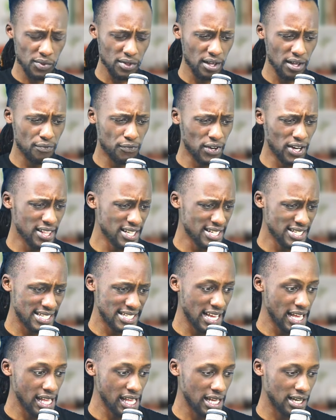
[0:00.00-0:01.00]
Father's
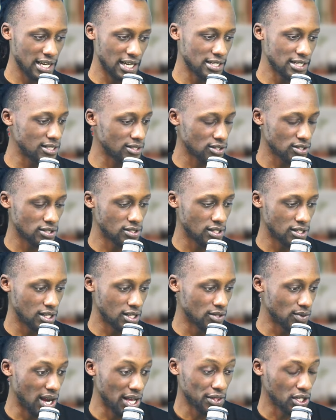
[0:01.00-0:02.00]
Day
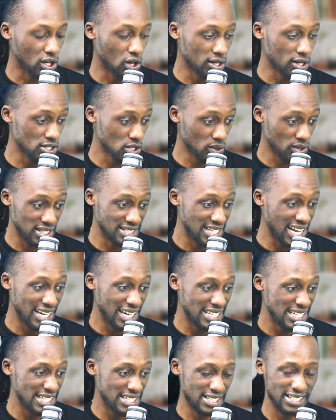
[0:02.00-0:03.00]
around the corner, so the dad
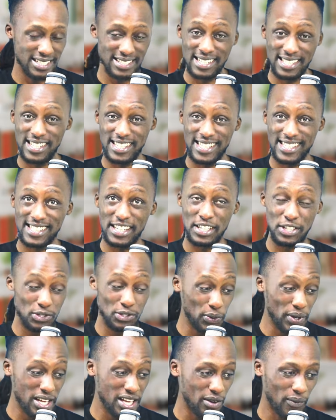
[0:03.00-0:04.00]
t-shirts are
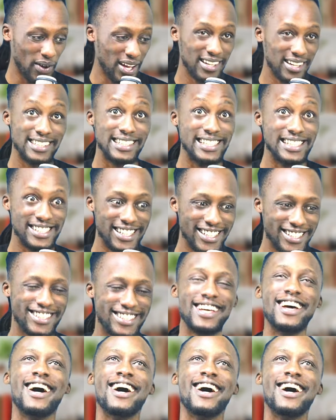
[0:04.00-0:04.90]
doing well. T-shirts.